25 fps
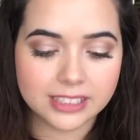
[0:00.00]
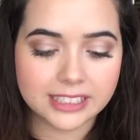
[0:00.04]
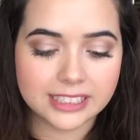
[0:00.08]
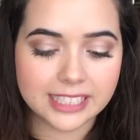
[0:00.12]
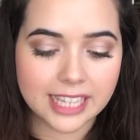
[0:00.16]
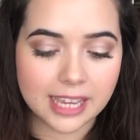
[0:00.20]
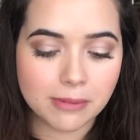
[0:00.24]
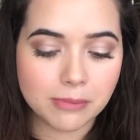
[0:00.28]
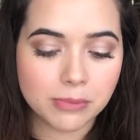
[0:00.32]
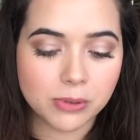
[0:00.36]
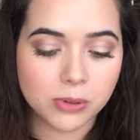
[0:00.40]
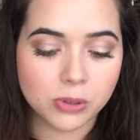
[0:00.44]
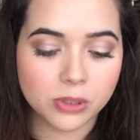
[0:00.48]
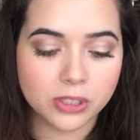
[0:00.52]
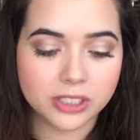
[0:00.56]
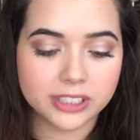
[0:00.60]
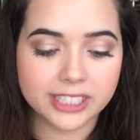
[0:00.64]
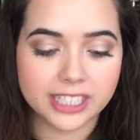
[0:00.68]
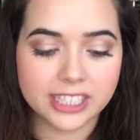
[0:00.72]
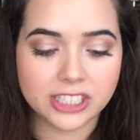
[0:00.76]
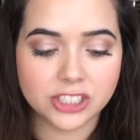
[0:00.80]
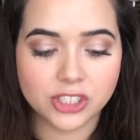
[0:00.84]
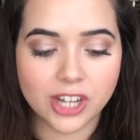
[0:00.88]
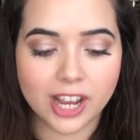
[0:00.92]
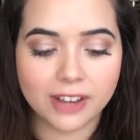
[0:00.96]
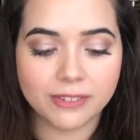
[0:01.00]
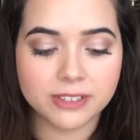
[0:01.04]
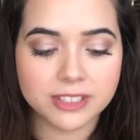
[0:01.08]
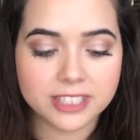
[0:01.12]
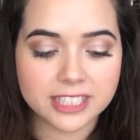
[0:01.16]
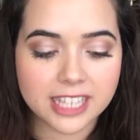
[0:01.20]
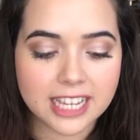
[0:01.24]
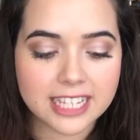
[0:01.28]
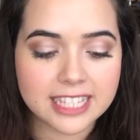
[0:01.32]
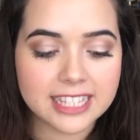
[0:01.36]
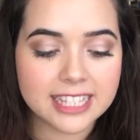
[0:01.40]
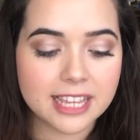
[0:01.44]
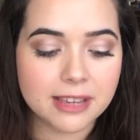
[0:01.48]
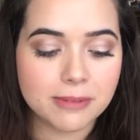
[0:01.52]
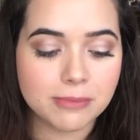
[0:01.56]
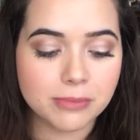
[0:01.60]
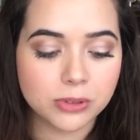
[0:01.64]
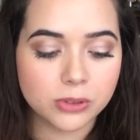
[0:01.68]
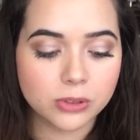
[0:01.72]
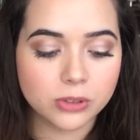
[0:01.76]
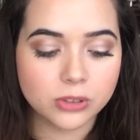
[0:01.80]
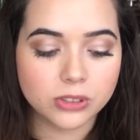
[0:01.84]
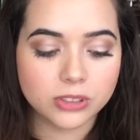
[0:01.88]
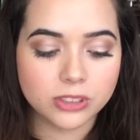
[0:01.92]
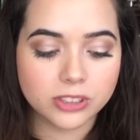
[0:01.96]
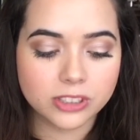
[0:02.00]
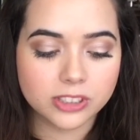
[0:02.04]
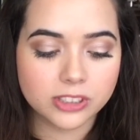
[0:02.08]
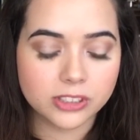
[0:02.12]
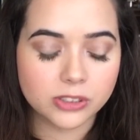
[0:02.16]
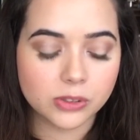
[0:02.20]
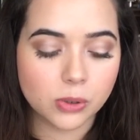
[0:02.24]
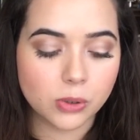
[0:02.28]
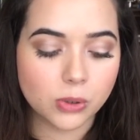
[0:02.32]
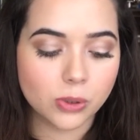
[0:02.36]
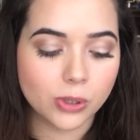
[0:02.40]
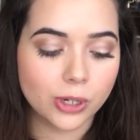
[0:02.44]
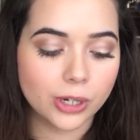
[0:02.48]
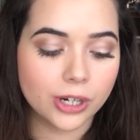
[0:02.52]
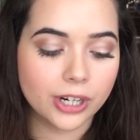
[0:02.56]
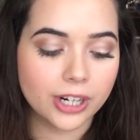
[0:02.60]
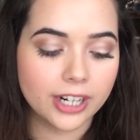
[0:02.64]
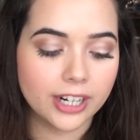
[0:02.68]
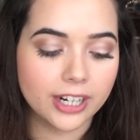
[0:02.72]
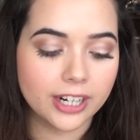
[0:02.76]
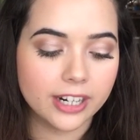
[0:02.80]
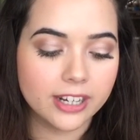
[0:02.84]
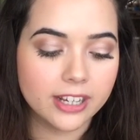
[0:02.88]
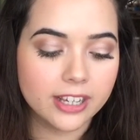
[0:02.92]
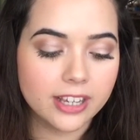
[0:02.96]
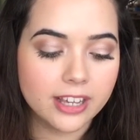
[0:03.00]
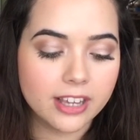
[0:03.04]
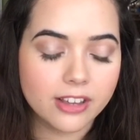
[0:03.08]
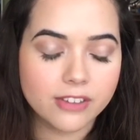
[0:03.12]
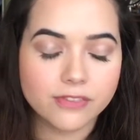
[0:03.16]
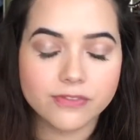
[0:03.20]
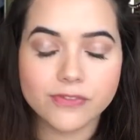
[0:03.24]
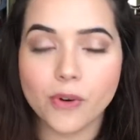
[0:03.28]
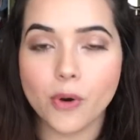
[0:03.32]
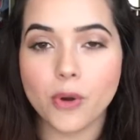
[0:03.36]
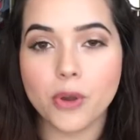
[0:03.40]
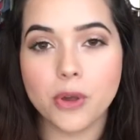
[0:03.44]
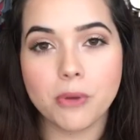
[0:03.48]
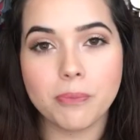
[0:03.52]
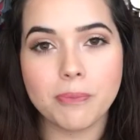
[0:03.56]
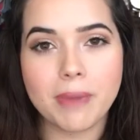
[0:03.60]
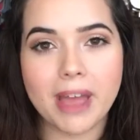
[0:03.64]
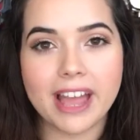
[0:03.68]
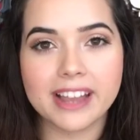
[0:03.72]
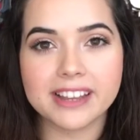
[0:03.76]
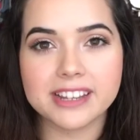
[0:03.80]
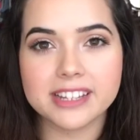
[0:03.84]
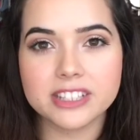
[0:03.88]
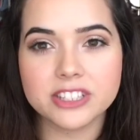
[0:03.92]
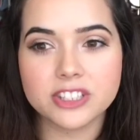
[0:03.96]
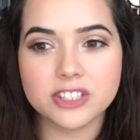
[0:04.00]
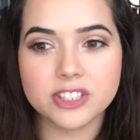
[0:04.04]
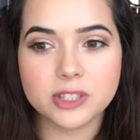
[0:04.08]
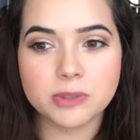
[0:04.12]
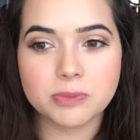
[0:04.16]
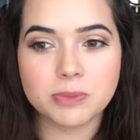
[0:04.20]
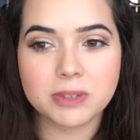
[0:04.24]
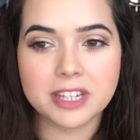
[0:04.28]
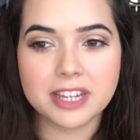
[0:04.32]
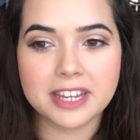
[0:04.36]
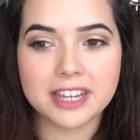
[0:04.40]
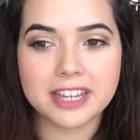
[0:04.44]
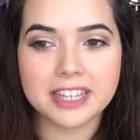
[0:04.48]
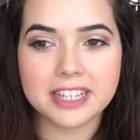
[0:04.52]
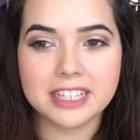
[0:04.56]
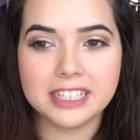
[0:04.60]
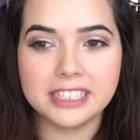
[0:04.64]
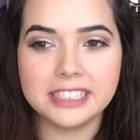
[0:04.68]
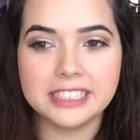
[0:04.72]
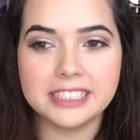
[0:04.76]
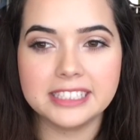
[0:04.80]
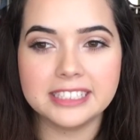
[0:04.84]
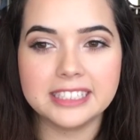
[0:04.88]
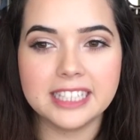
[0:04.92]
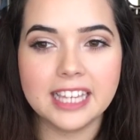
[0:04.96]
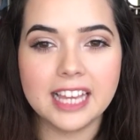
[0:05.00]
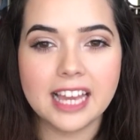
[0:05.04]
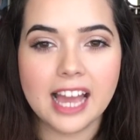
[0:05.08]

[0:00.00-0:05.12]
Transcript: samples, like travel size samples or foil packets, just because